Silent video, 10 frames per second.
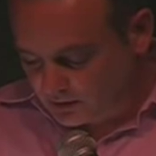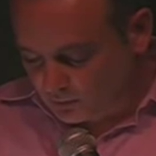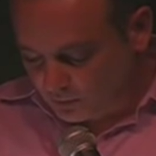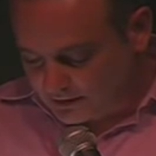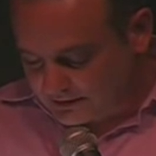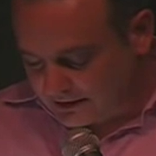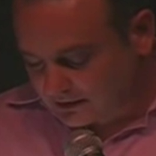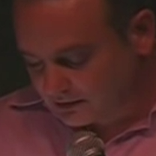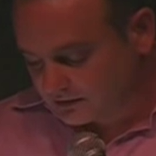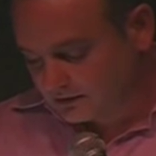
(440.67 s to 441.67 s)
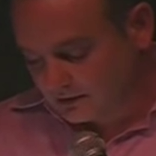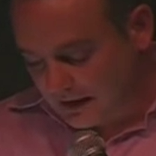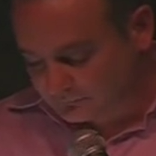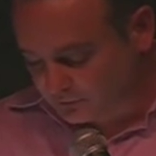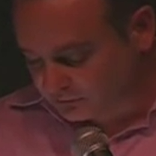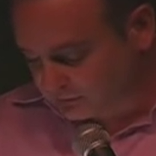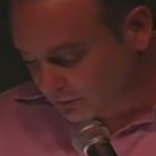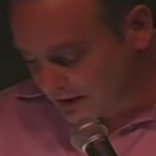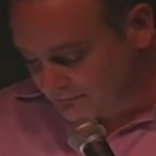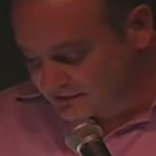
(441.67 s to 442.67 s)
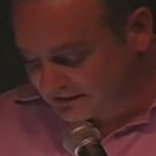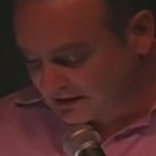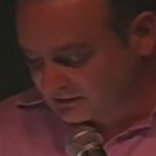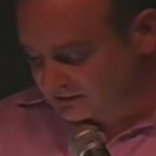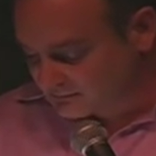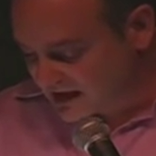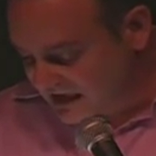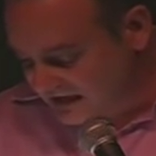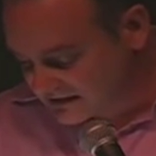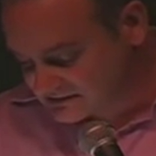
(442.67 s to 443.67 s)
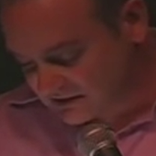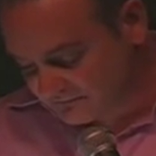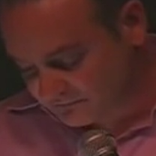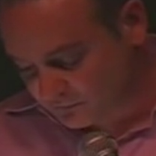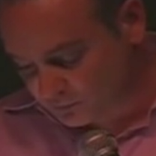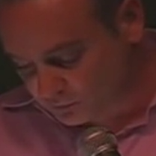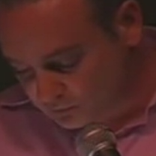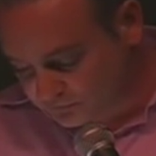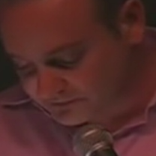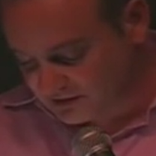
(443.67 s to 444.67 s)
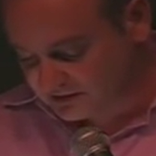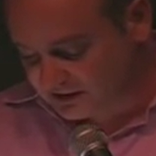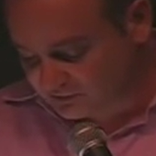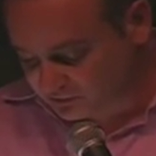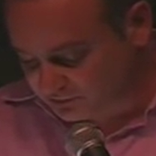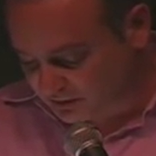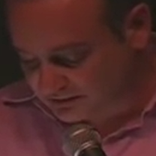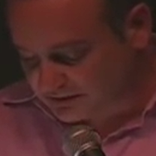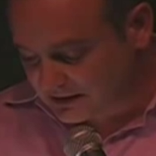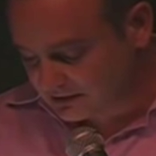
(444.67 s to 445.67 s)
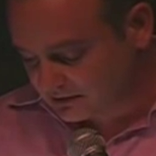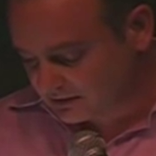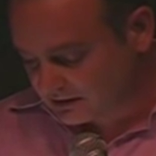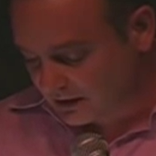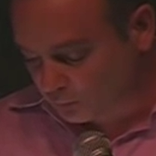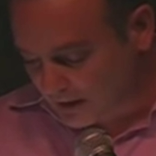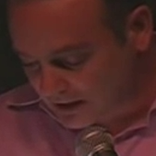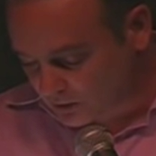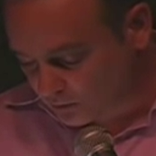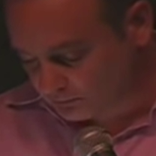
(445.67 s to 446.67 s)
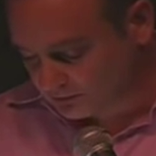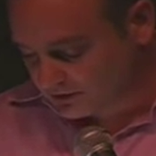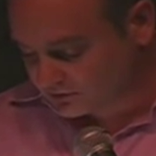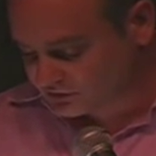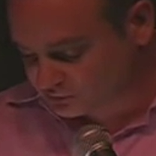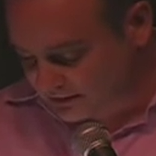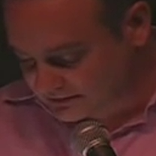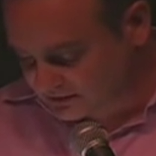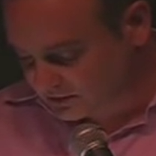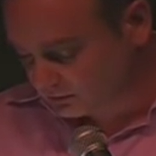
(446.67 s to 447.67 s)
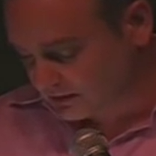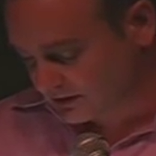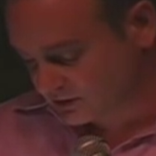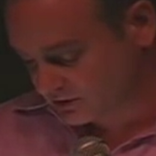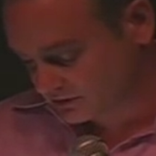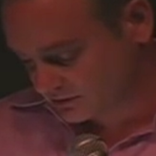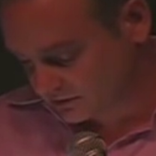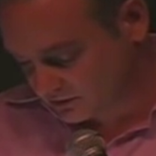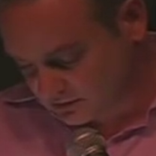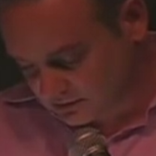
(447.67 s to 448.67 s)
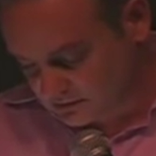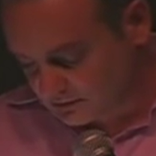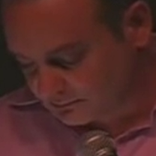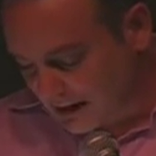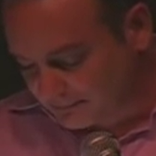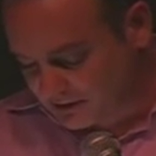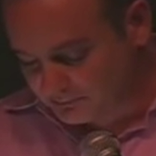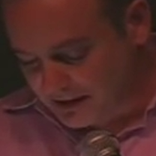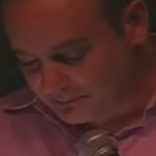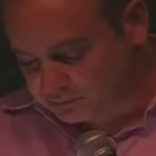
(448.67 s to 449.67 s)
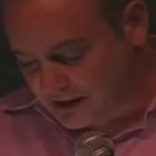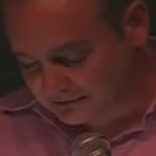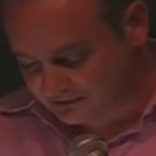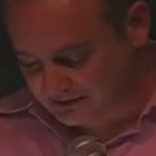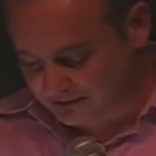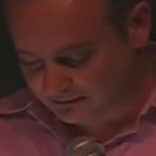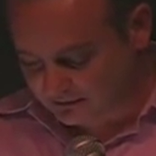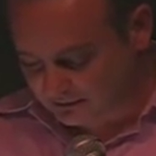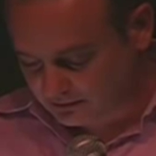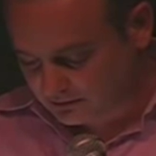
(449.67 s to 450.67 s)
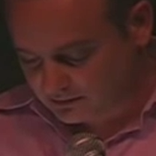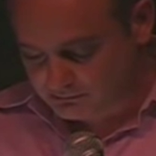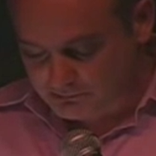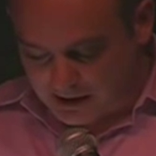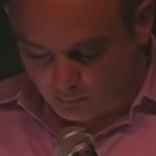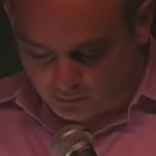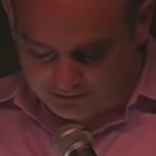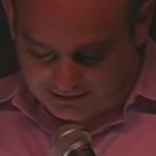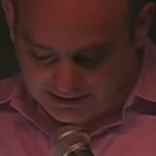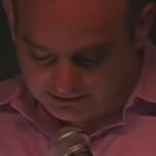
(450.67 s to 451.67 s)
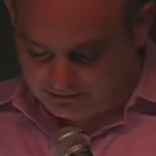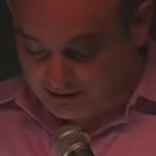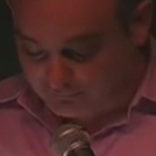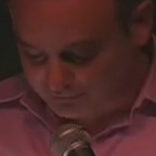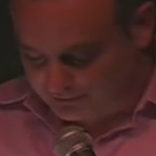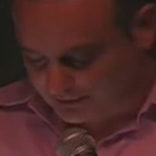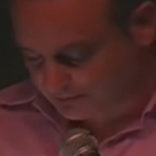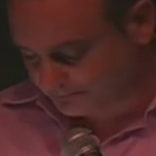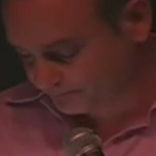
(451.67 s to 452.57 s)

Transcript: One day, after throwing everything I could get my hands on from the roof into the teacher's parking lot, I ran home, straight to the garage. Pop had band practice that day, and Ma worked late every day.